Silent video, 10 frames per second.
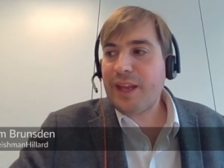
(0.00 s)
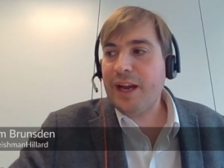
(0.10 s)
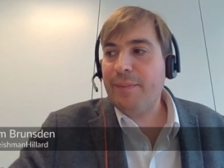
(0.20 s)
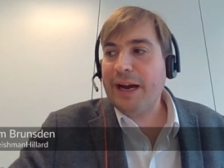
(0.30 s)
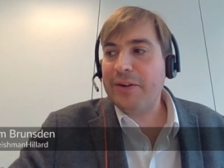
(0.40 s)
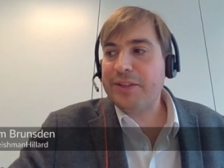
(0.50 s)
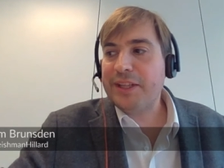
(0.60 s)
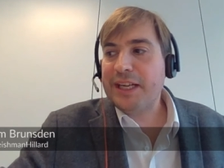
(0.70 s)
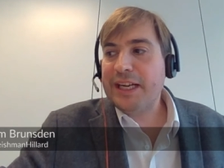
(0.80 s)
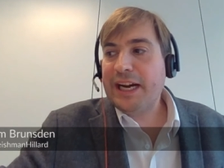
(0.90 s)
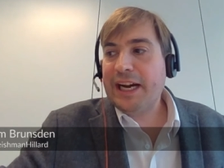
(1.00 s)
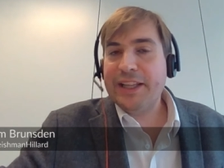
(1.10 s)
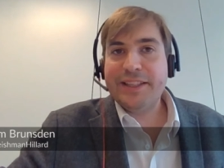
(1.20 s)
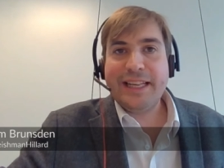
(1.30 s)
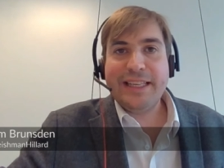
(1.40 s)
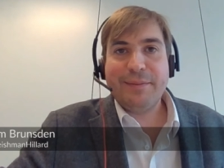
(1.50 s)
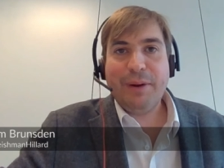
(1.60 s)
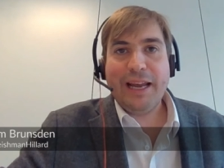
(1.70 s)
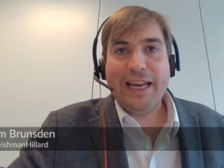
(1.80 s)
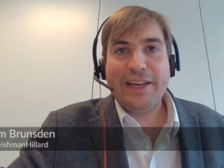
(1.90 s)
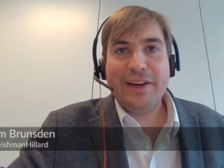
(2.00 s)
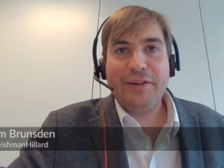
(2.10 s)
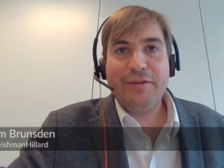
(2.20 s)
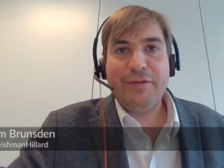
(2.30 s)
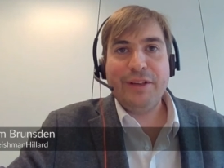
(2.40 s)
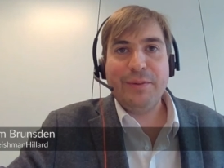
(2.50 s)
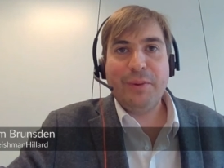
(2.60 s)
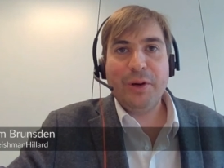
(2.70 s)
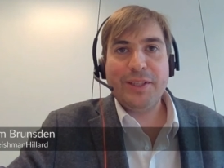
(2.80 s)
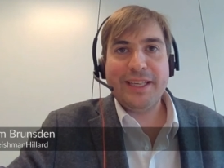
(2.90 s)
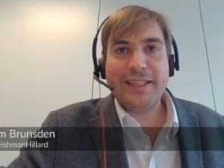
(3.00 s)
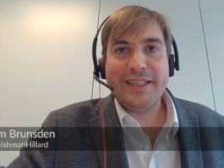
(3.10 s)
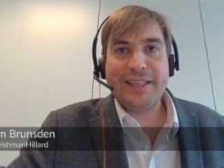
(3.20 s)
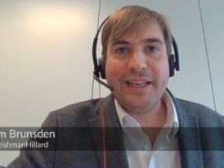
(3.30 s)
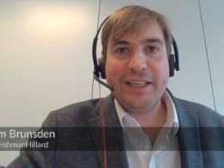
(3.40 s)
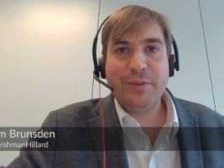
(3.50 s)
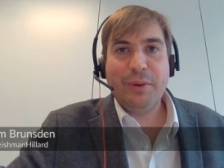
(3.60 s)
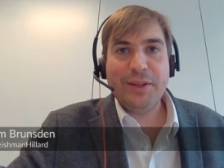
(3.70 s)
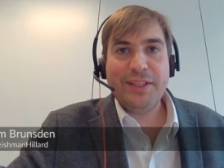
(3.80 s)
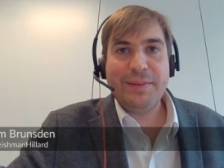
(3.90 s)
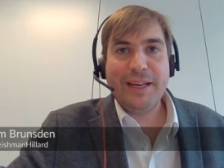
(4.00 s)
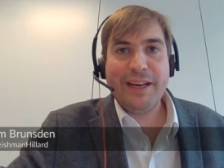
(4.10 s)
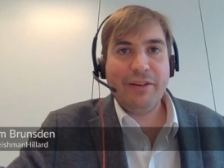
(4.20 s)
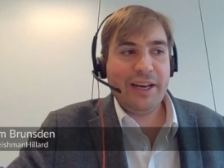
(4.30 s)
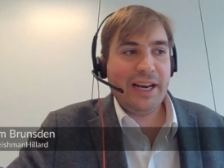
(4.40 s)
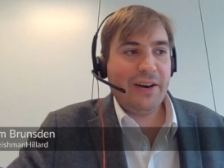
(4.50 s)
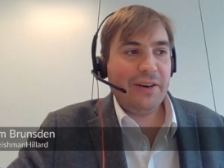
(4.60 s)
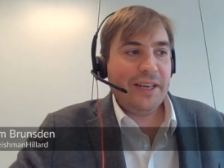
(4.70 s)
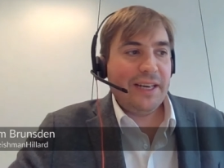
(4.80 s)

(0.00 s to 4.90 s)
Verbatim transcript: about uh, the state of play of, of EU politics and, and, EU policy making right now.